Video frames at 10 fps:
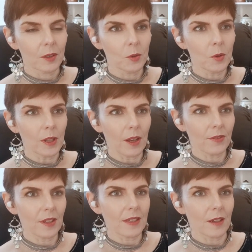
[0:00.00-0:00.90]
Ooh, I
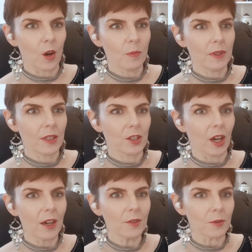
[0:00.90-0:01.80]
love these opening
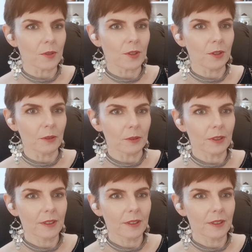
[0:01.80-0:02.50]
titles too